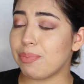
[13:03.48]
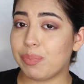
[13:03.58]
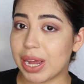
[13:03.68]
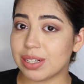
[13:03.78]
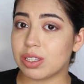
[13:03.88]

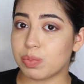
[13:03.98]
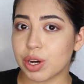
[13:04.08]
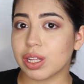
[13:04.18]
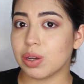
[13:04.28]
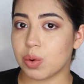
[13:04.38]
best
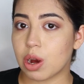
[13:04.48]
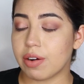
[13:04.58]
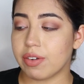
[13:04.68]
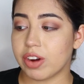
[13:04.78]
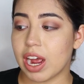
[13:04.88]
sparkling water
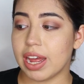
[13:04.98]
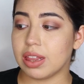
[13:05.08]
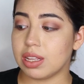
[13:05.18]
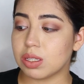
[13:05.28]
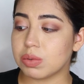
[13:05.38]
I've ever had.
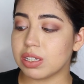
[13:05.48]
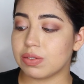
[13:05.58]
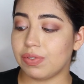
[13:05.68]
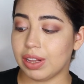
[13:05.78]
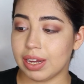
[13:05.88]
This one is
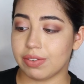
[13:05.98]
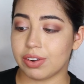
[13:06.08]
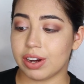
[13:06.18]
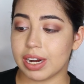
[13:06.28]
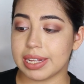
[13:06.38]

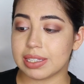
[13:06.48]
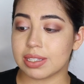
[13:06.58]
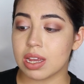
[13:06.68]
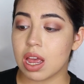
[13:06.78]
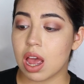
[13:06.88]
flavored.
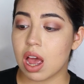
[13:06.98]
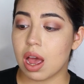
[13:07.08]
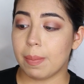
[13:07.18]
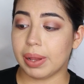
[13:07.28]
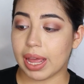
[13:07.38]
It's
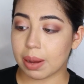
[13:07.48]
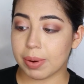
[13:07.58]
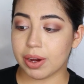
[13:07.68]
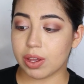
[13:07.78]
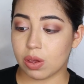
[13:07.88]

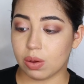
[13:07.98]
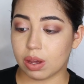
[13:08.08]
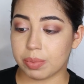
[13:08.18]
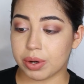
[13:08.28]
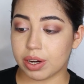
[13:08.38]
blackberry
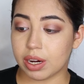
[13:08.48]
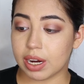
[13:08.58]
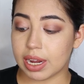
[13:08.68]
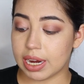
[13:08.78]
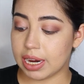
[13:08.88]
cucumber,
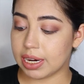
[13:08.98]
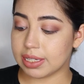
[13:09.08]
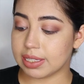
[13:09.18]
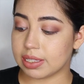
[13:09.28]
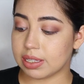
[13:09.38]
and it
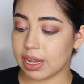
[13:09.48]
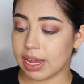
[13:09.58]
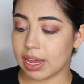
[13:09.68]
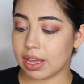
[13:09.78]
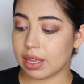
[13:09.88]
is
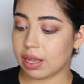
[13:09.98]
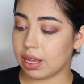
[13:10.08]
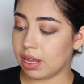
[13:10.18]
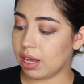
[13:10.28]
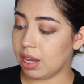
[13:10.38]
like
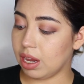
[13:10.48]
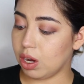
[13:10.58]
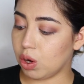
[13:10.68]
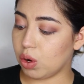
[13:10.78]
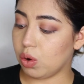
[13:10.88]

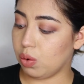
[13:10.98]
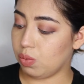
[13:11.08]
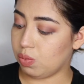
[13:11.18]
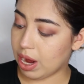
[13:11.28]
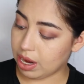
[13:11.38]

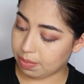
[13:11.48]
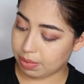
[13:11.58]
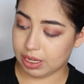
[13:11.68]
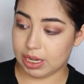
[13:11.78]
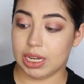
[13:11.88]

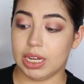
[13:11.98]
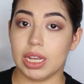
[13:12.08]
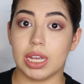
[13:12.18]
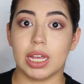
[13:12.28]
incredibly